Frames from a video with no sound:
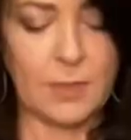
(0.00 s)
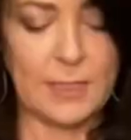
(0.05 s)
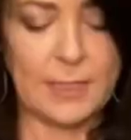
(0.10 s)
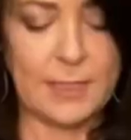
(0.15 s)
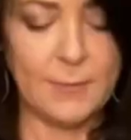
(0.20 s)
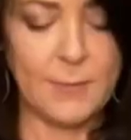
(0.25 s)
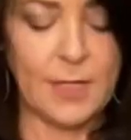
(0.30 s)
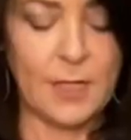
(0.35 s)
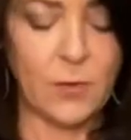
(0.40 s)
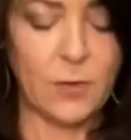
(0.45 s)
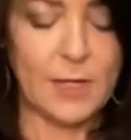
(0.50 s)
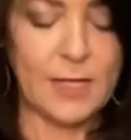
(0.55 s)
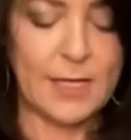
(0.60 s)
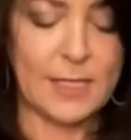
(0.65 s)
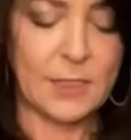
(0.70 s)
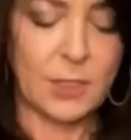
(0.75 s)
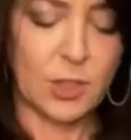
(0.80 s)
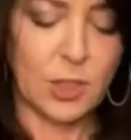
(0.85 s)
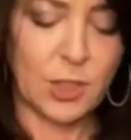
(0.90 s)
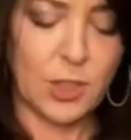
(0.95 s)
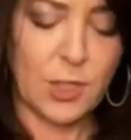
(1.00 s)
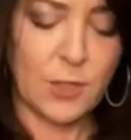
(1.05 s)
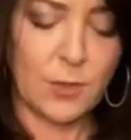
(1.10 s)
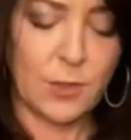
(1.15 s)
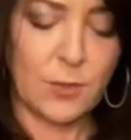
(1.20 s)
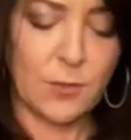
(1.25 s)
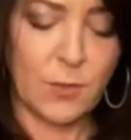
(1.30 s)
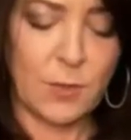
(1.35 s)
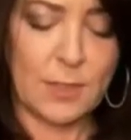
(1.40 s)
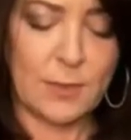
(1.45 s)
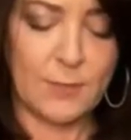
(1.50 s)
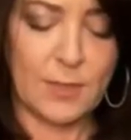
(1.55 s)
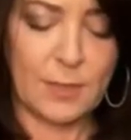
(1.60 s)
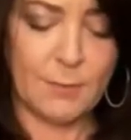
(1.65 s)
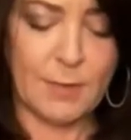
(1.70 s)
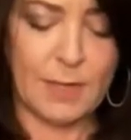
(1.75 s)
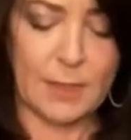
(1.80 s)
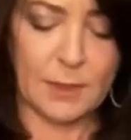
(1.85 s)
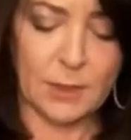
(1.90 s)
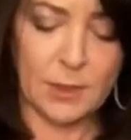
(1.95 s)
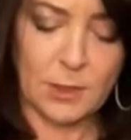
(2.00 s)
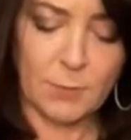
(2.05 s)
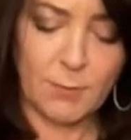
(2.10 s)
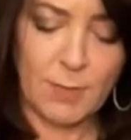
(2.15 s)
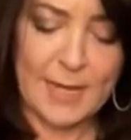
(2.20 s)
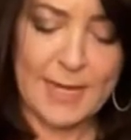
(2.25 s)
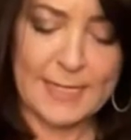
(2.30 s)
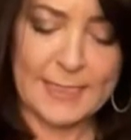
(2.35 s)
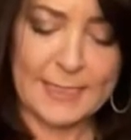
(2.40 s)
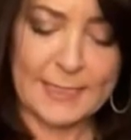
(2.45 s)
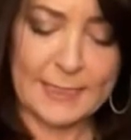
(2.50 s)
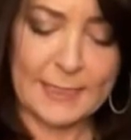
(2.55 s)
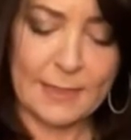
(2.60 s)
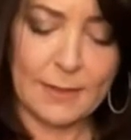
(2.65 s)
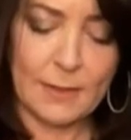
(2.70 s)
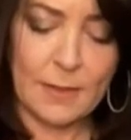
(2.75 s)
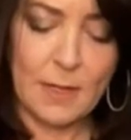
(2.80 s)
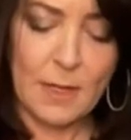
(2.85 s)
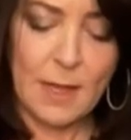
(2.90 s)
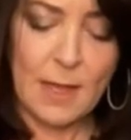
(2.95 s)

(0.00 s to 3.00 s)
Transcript: But let me go ahead and show you what I mean by just painting it.